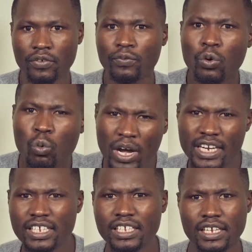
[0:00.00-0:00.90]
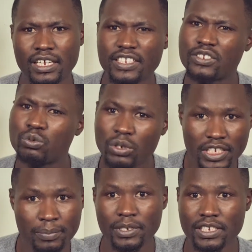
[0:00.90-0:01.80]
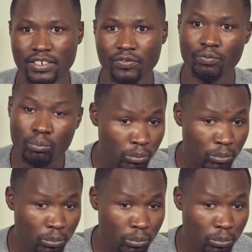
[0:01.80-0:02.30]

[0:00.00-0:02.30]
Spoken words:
for 1 year, it's too expensive.